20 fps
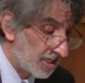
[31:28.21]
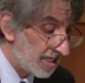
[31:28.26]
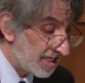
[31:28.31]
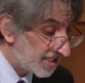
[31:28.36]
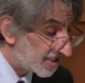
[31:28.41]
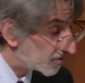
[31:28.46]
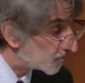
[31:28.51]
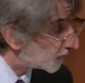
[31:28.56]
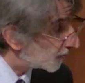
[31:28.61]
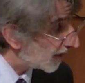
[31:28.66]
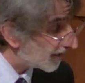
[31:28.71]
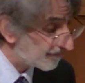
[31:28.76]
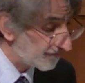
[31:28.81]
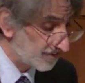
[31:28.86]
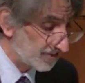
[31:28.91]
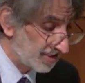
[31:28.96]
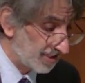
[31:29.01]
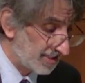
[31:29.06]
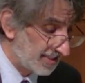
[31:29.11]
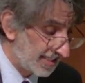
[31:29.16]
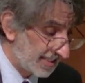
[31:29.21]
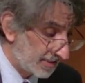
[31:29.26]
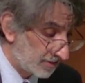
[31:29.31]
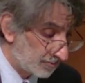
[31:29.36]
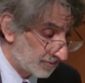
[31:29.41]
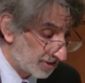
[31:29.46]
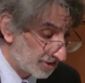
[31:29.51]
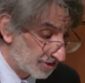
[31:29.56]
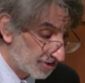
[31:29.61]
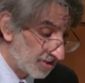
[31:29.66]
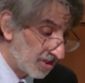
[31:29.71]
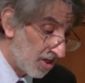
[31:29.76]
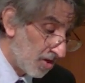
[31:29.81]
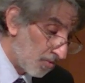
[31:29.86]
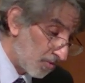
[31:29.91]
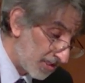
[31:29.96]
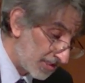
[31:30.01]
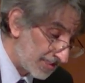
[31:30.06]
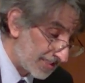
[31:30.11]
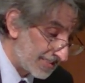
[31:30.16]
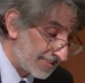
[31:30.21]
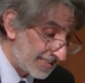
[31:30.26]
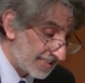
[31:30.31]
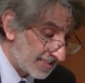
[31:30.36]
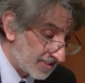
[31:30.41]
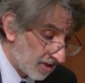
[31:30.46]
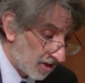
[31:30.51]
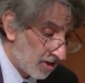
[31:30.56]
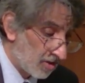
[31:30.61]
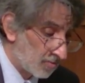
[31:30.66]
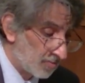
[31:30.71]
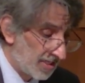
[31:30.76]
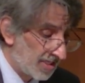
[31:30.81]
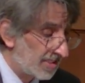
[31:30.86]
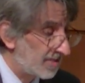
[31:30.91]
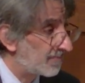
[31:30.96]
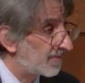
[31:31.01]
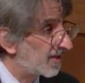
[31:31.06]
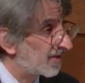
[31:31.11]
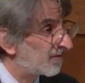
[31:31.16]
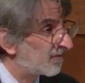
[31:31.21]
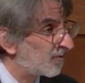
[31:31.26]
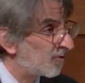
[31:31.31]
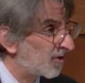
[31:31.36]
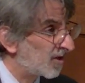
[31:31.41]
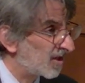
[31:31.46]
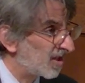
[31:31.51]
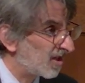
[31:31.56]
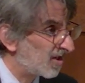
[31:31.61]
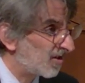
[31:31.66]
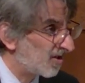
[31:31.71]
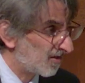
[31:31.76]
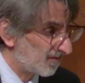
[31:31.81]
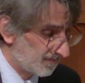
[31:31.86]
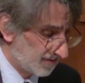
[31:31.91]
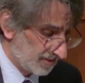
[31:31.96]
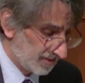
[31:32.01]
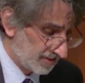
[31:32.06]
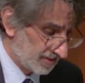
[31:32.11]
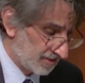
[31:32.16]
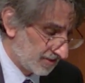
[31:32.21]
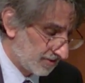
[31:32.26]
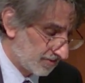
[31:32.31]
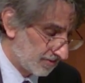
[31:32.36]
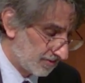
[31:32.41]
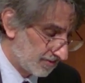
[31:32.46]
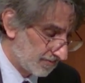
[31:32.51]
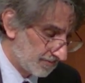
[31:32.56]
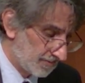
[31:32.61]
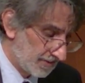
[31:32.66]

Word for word: his reference to the declaration, was indeed already metaphorically carved in stone.